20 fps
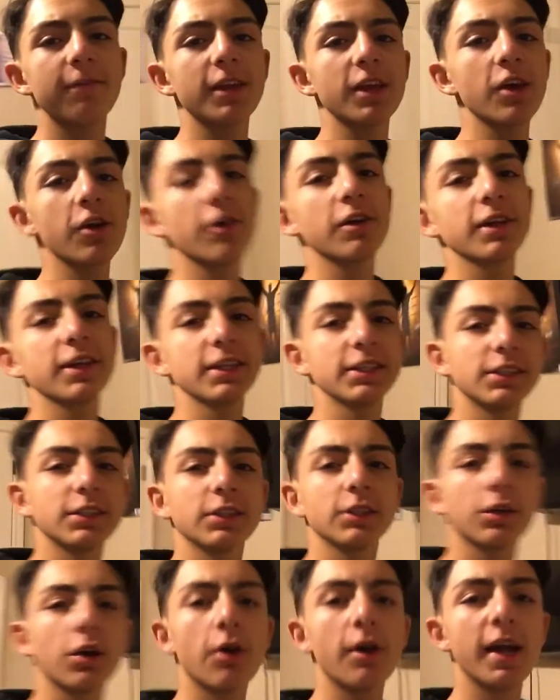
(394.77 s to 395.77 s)
video,
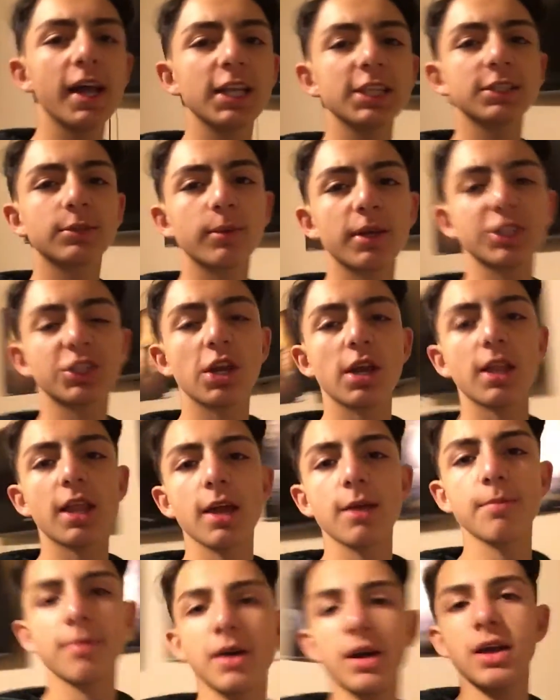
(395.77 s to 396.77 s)
go ahead and smash that
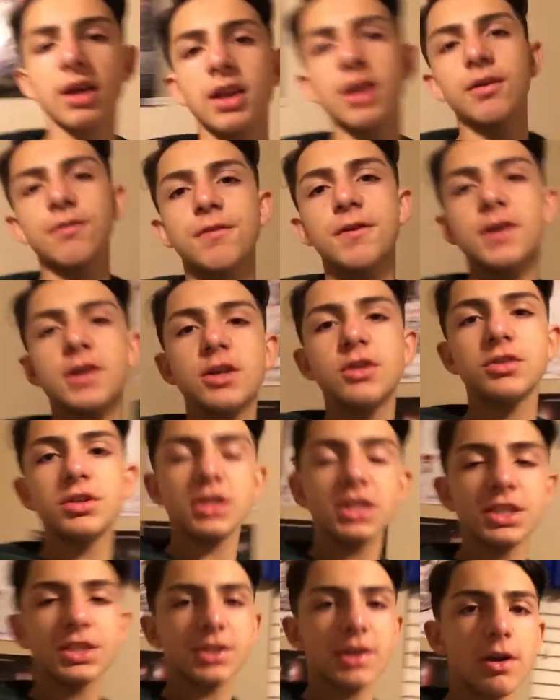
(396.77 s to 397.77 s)
like button. If you're new
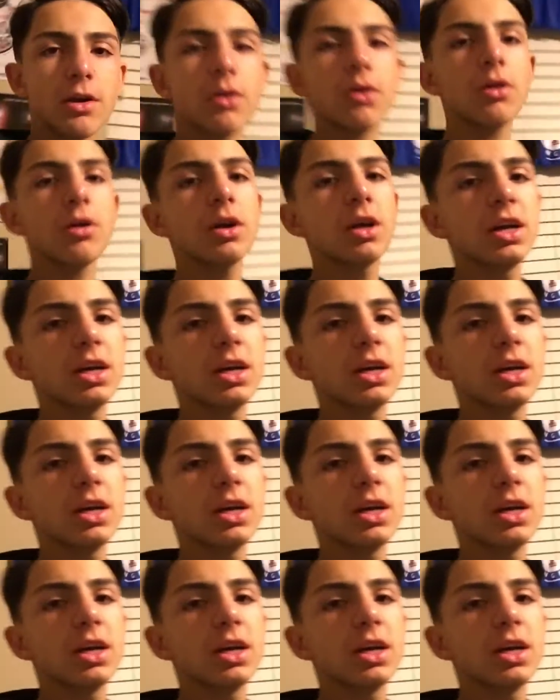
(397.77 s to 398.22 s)
to this channel,